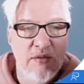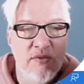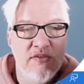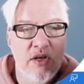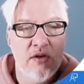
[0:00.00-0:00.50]

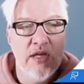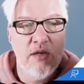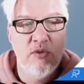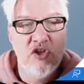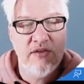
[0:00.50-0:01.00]
Then we say,
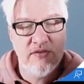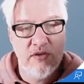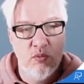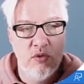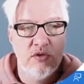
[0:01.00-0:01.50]
okay, we
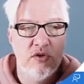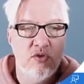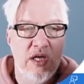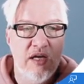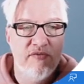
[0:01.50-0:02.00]
just want
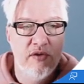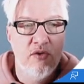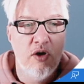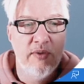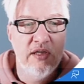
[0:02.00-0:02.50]
to have
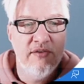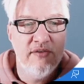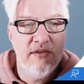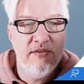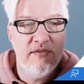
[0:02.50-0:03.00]
a normal
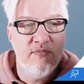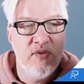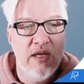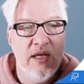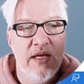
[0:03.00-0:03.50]

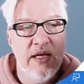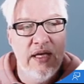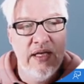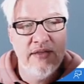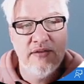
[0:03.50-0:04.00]
instance
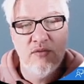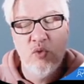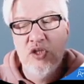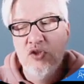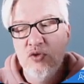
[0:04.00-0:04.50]

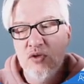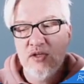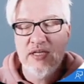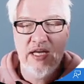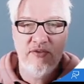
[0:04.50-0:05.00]
and we do
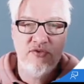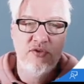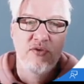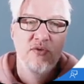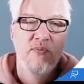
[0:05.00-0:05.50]
not
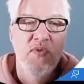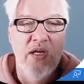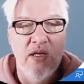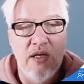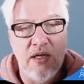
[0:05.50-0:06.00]
have to
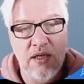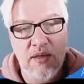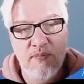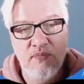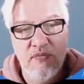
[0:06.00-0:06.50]

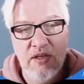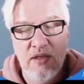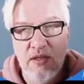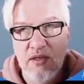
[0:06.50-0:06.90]
um,